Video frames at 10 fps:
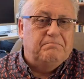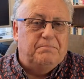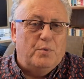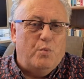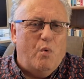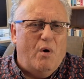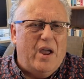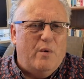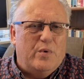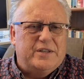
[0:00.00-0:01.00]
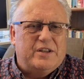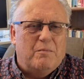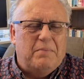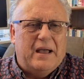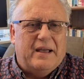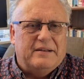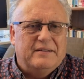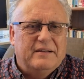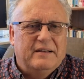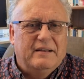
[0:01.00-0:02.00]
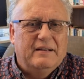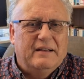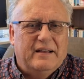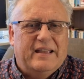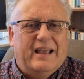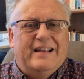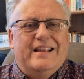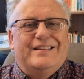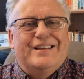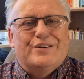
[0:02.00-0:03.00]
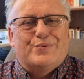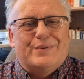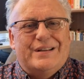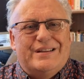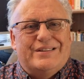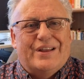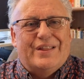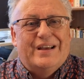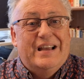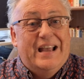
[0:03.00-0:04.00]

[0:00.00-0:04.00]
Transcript: But why are we so bad at getting in touch with each other?